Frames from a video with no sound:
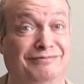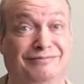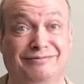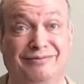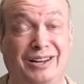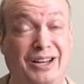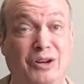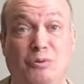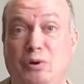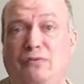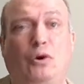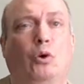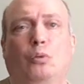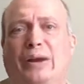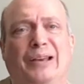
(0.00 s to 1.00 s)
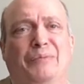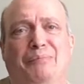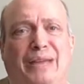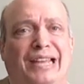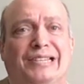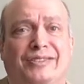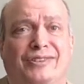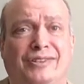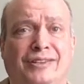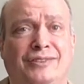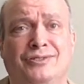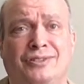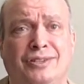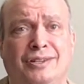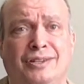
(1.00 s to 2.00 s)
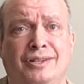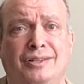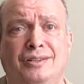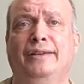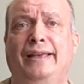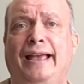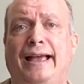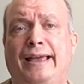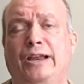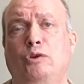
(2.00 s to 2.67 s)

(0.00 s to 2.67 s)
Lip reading: right? We've all written bad scenes, and